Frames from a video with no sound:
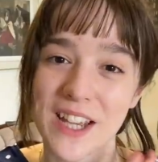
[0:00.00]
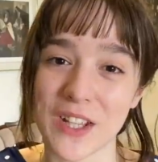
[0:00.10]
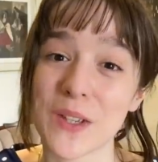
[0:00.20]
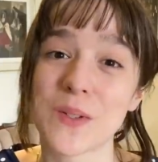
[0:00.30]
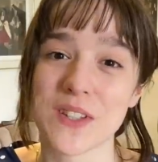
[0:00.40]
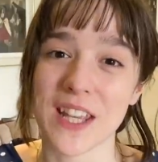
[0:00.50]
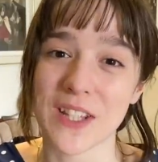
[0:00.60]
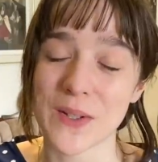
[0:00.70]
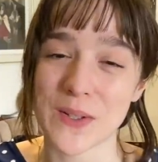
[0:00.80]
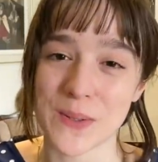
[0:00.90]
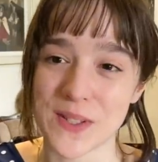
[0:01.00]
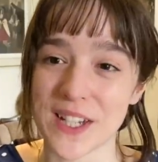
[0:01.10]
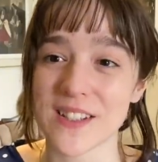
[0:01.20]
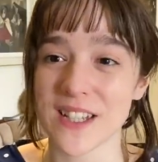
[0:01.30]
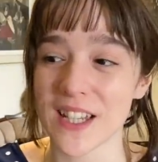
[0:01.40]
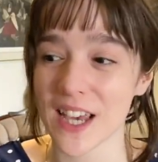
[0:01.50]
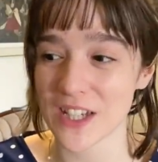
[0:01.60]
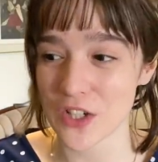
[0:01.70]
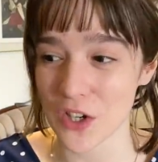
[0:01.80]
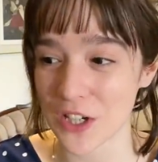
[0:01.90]
a huge thank you to Stacy
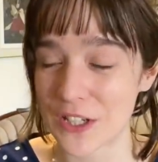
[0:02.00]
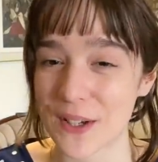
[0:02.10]
and John.